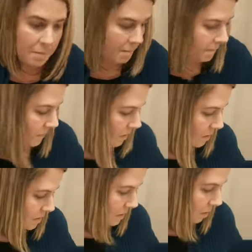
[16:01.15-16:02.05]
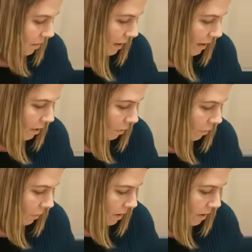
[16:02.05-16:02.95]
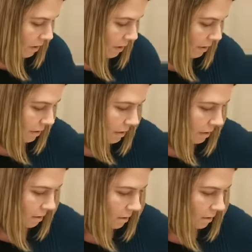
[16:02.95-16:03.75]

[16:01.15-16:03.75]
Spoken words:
I'm going to start out with